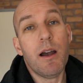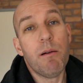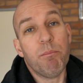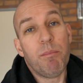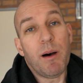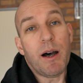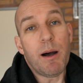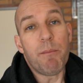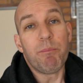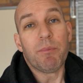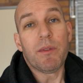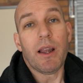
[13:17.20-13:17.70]

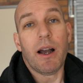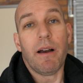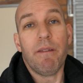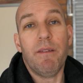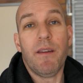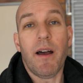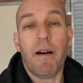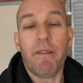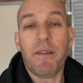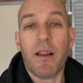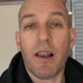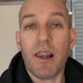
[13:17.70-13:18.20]
But
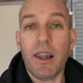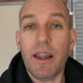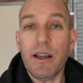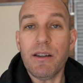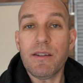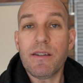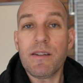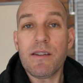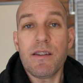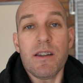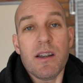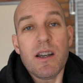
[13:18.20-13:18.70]

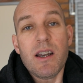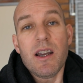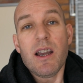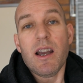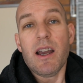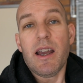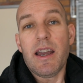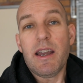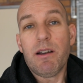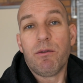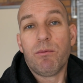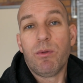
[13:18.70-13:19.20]
nonetheless,
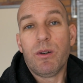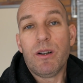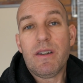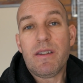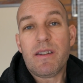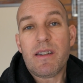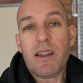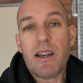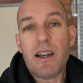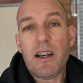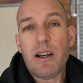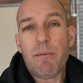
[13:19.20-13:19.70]
it
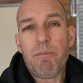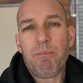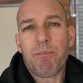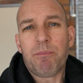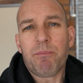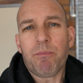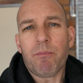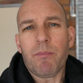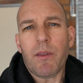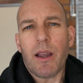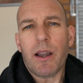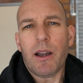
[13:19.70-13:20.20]
was about
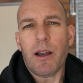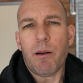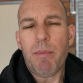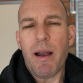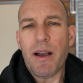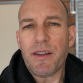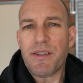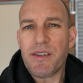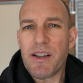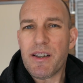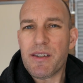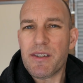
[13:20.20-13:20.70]

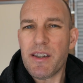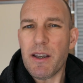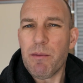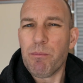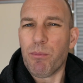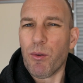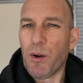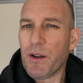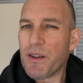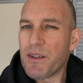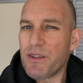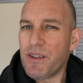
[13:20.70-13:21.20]

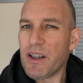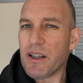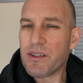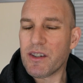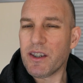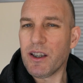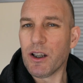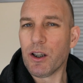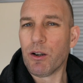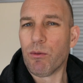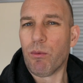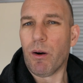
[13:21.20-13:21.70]

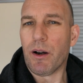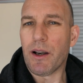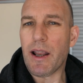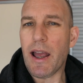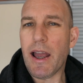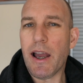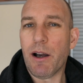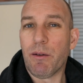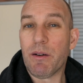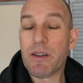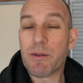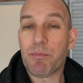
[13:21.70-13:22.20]
16.6 kilowatt
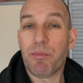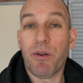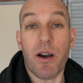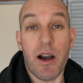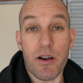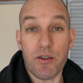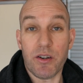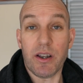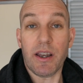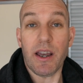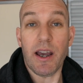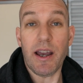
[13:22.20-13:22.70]
hours per
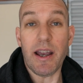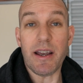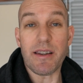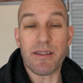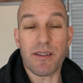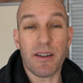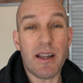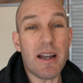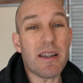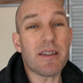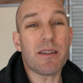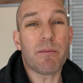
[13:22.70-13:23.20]
100k,
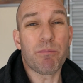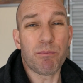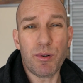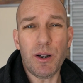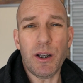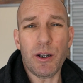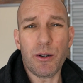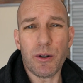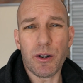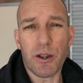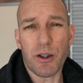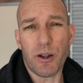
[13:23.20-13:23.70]
so that's
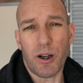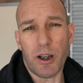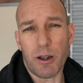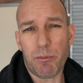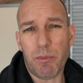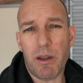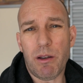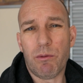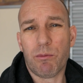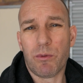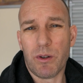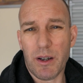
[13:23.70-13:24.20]
pretty good
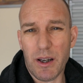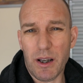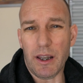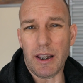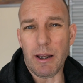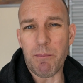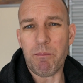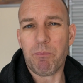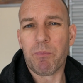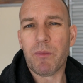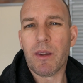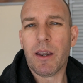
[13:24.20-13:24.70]
economy
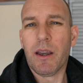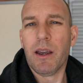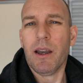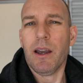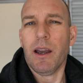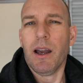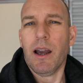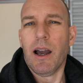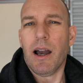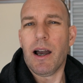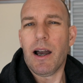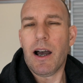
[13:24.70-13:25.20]
really.
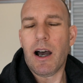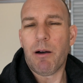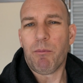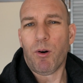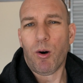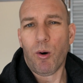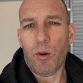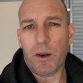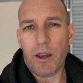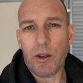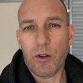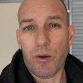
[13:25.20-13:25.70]

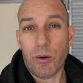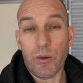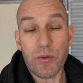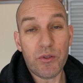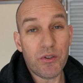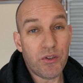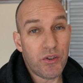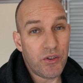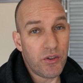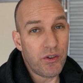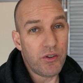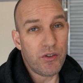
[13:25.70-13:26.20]
All in
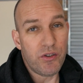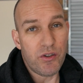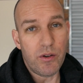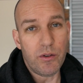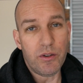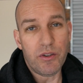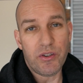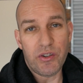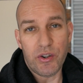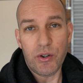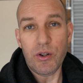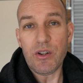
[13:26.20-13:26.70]
all,
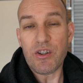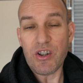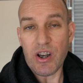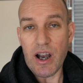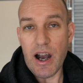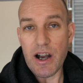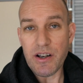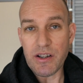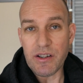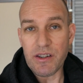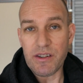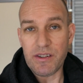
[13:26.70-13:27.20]
2
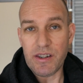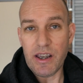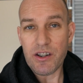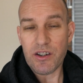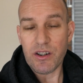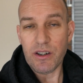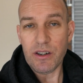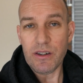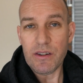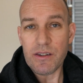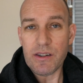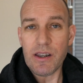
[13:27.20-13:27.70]
charging
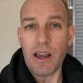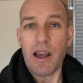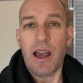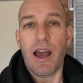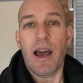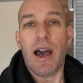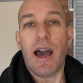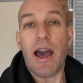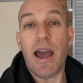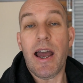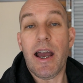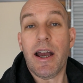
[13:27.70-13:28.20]
sessions,
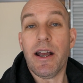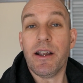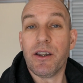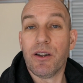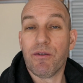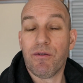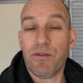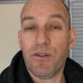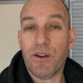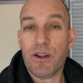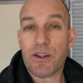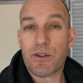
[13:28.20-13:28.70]
and
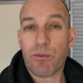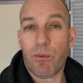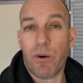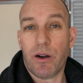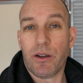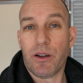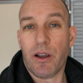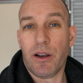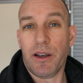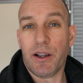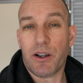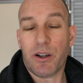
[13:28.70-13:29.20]
the first
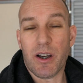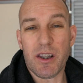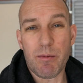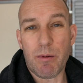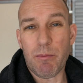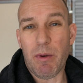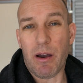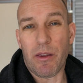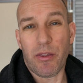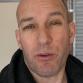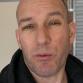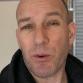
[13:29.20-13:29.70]
one only cost me
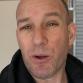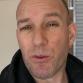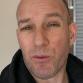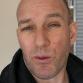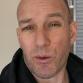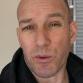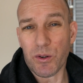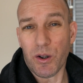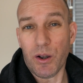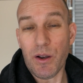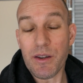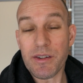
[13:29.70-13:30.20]
about $3
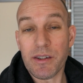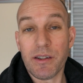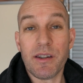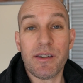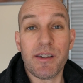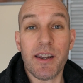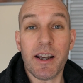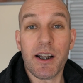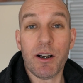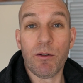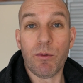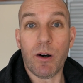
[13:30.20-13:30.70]
or $4, and the
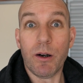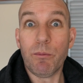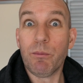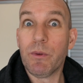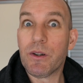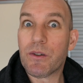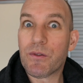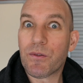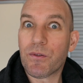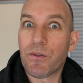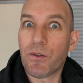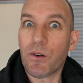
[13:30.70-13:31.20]
second one
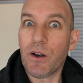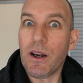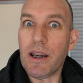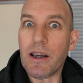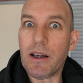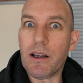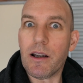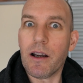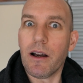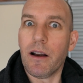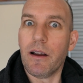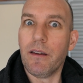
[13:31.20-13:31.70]
was
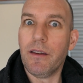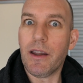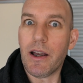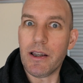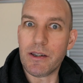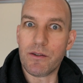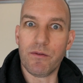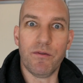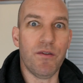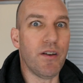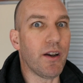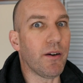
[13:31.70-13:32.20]
free, and
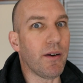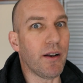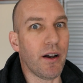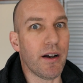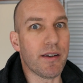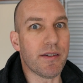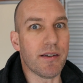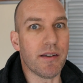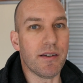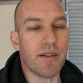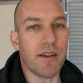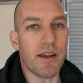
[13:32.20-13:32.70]
that's very
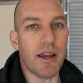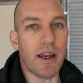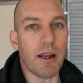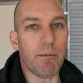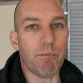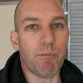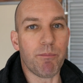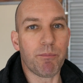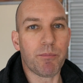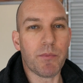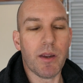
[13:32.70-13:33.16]
nice indeed.